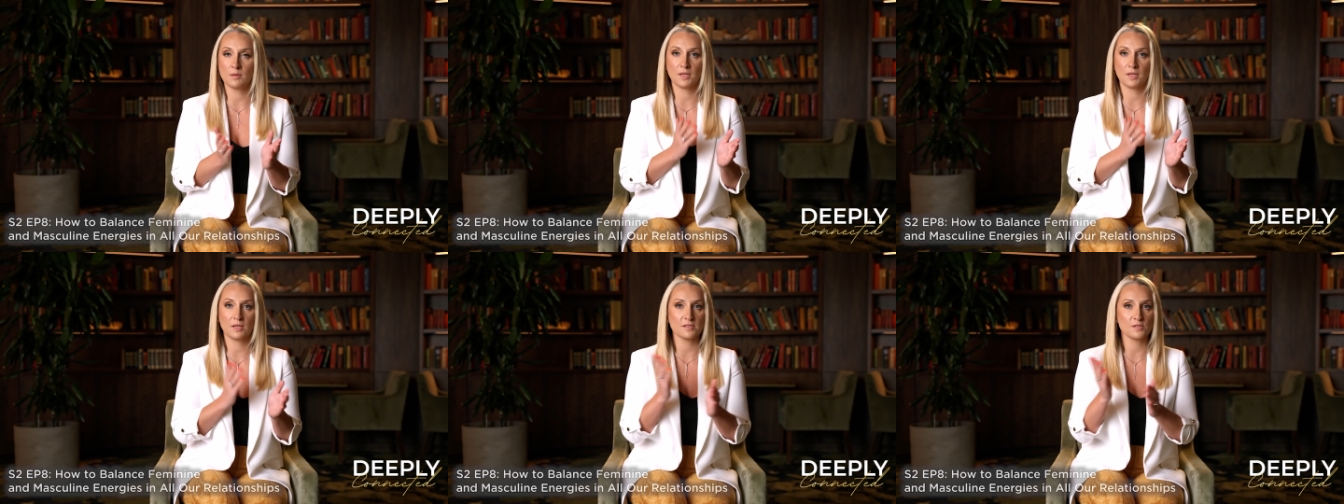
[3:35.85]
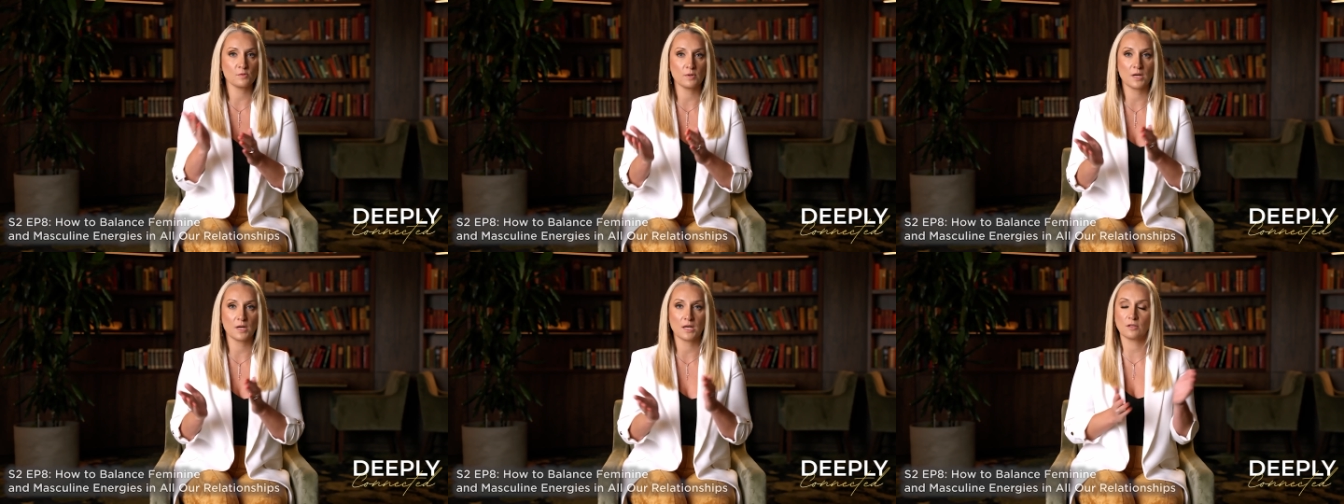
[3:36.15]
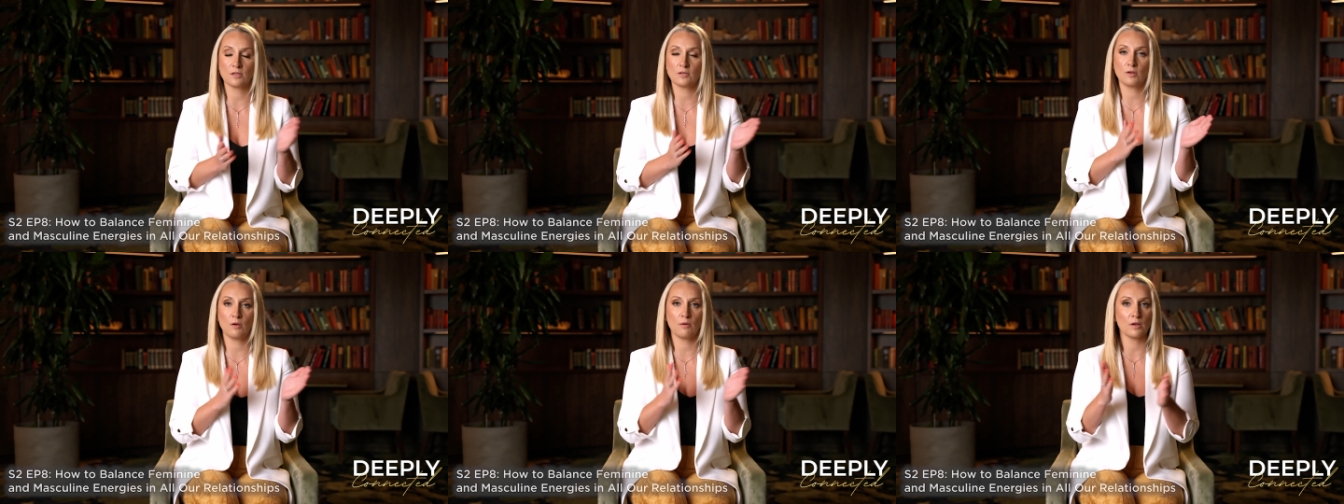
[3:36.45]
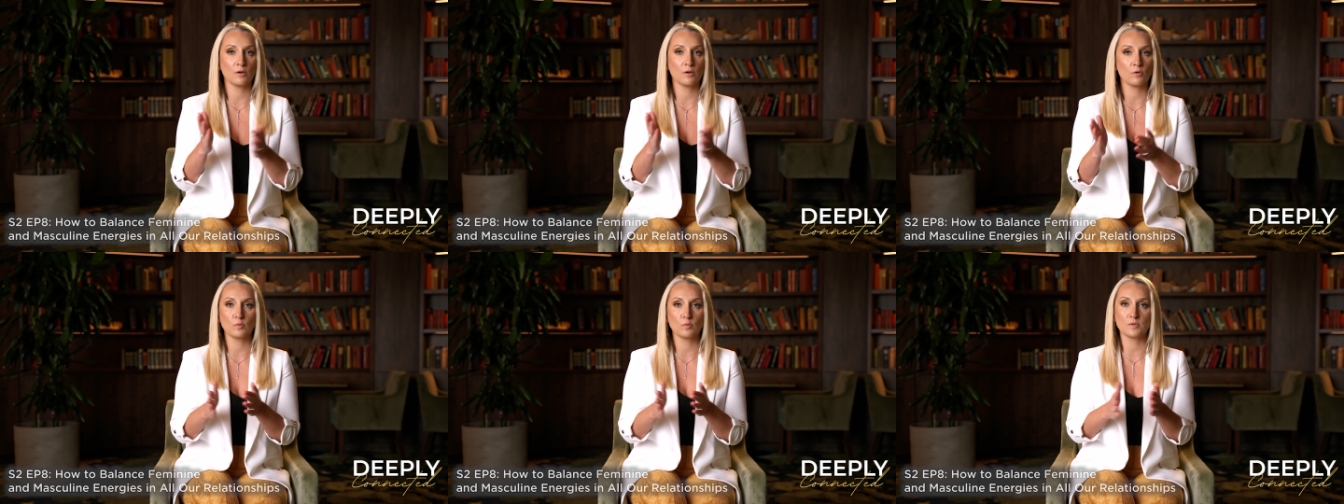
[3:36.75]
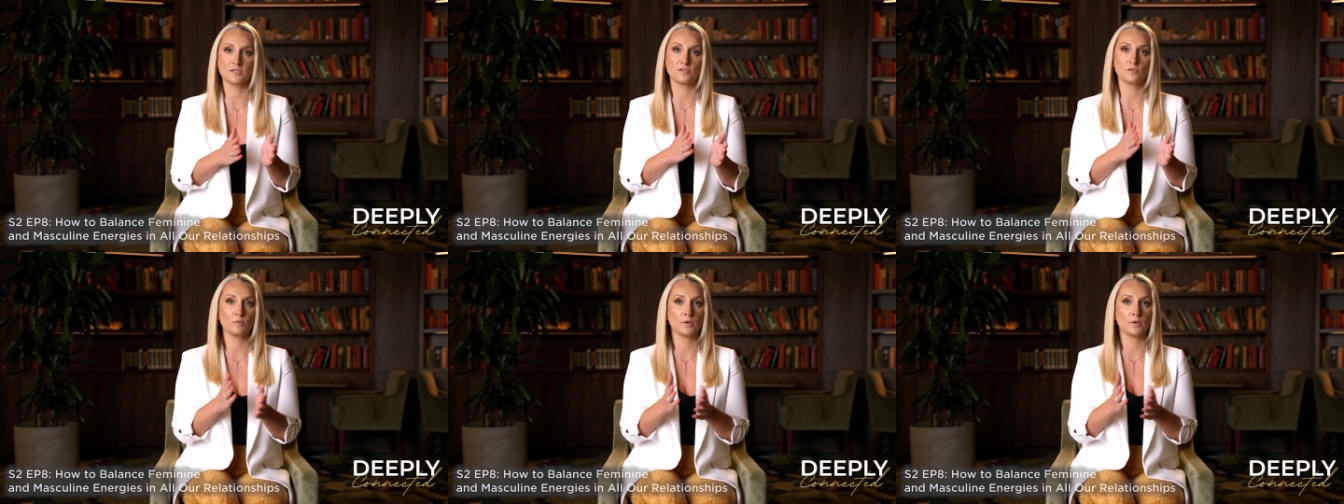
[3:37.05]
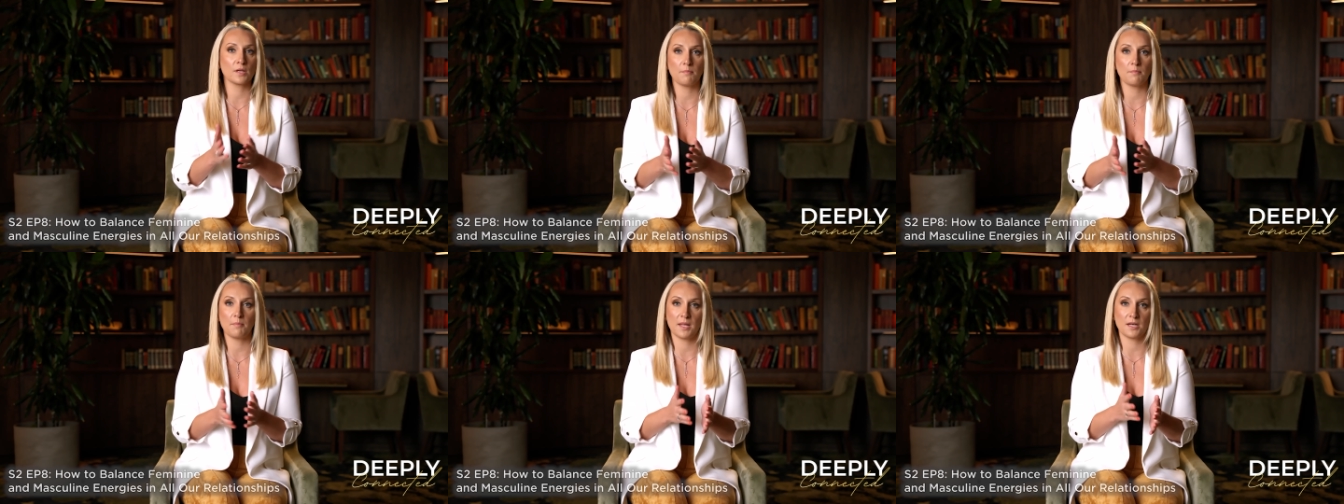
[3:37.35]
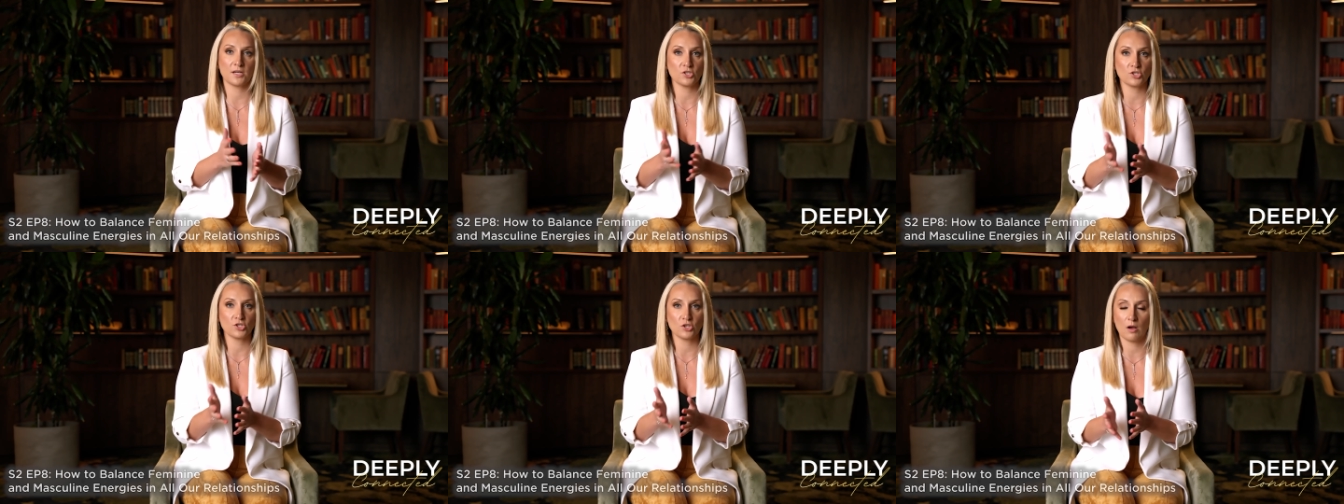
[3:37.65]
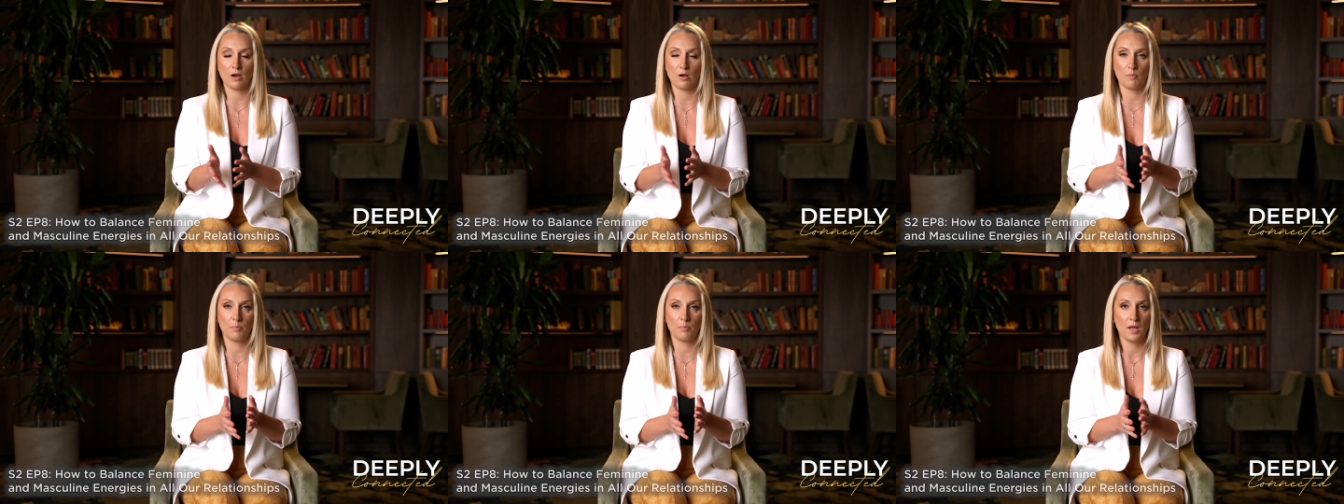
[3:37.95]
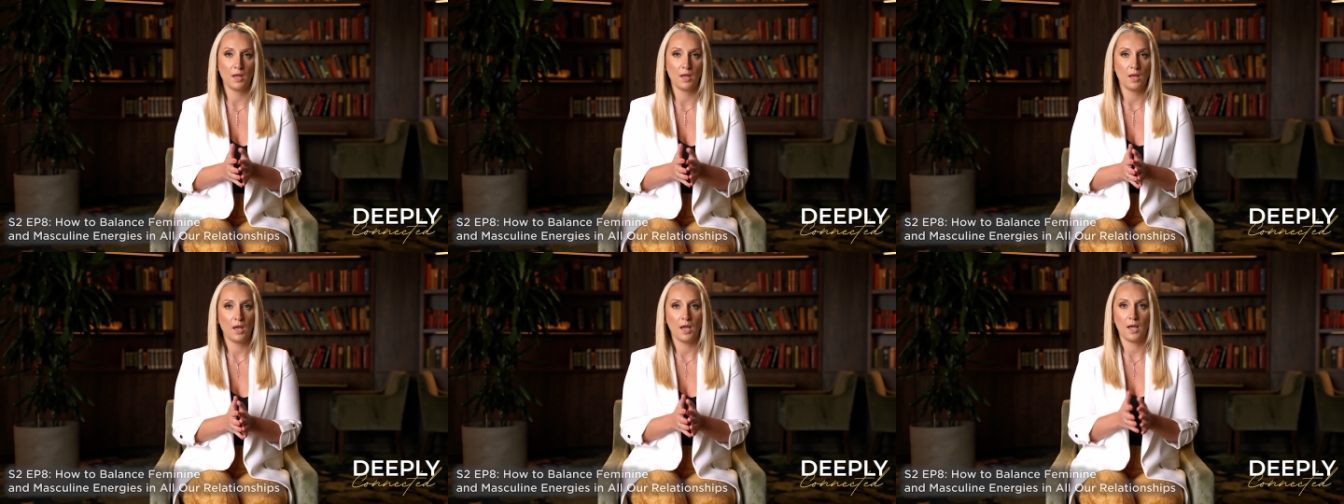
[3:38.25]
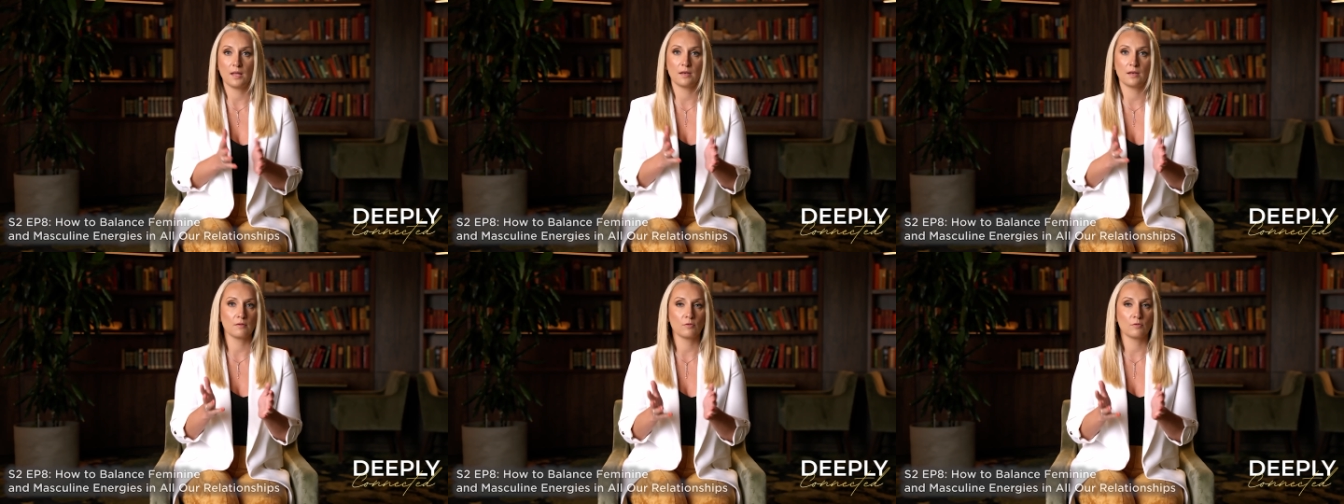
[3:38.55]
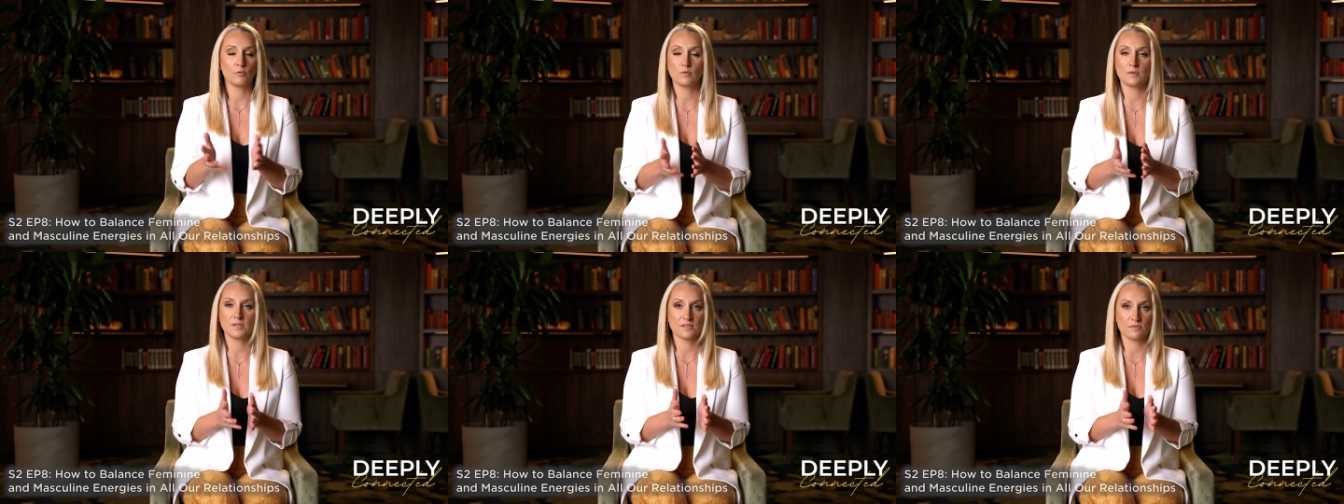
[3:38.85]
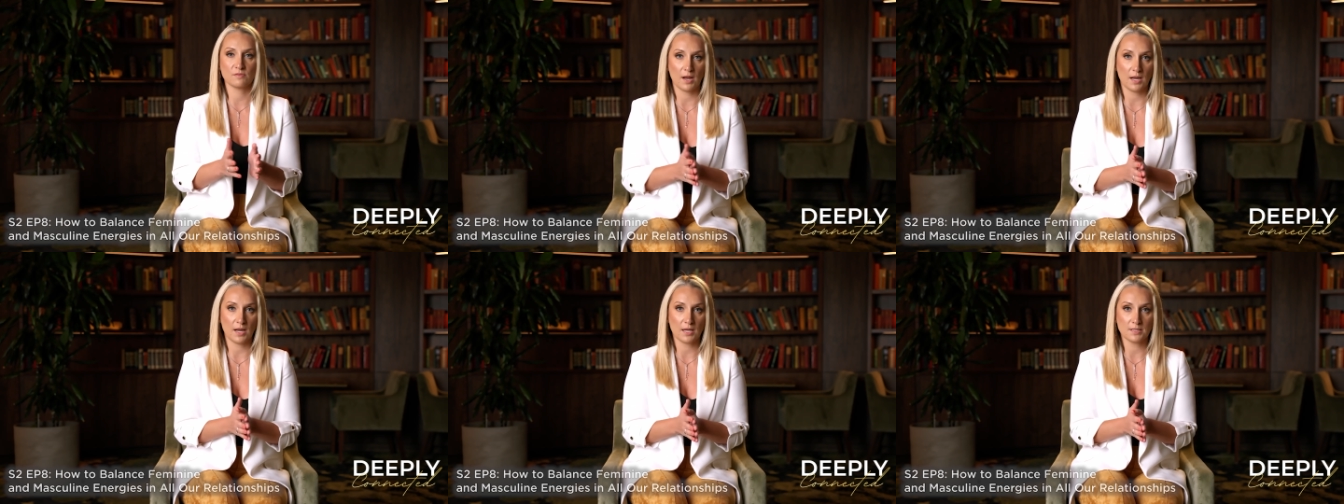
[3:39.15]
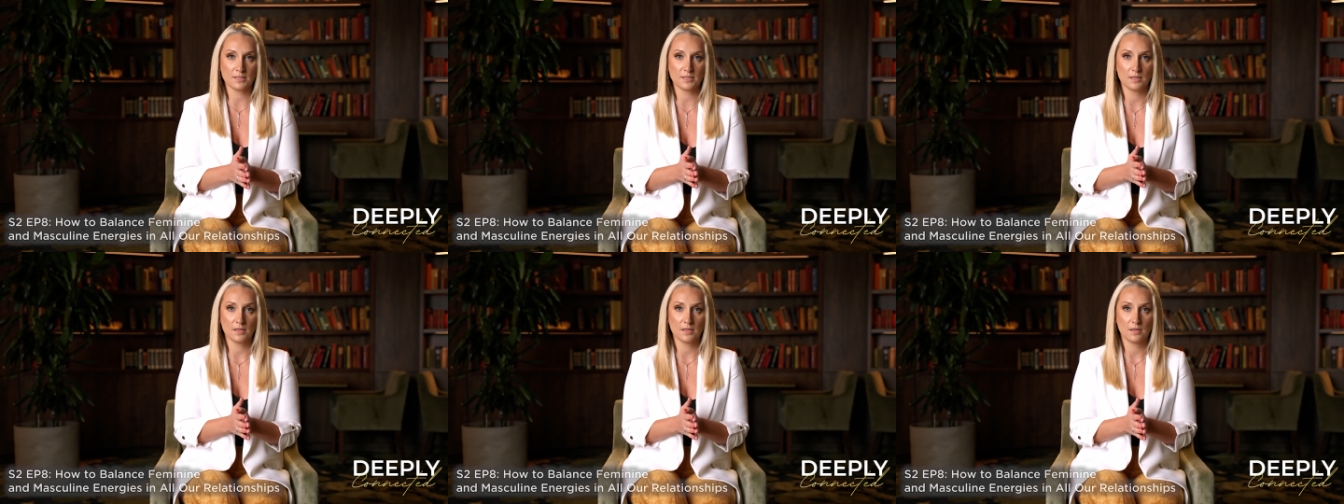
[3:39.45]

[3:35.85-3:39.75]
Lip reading: because we are not going who is doing a better job and who is right.